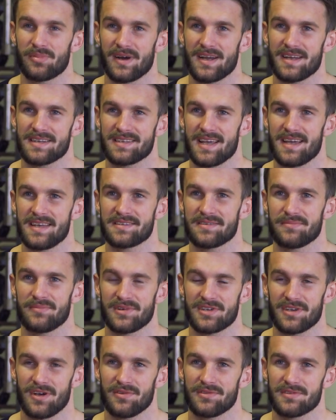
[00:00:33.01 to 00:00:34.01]
pre-season,
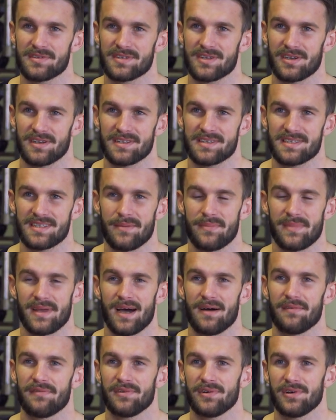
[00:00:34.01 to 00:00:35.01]
which I was going to set me
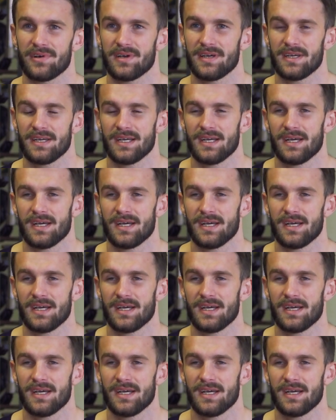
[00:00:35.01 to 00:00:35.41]
up for